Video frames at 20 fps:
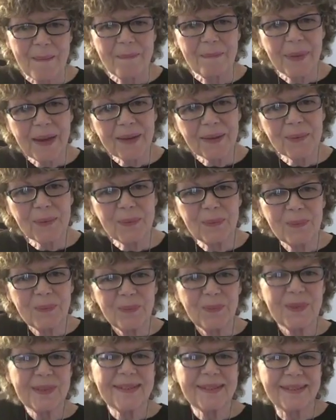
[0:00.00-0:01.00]
But
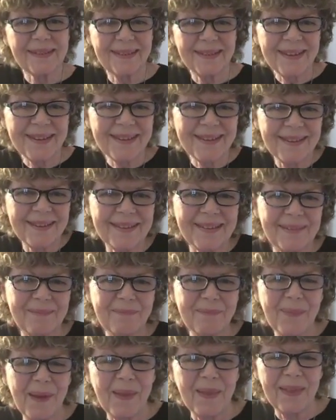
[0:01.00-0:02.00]
we see this
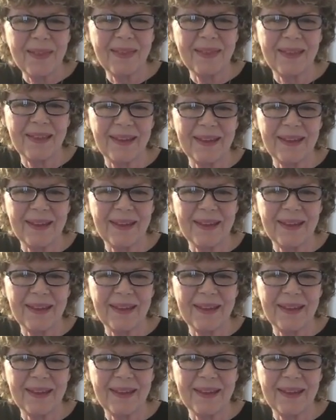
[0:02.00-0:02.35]
month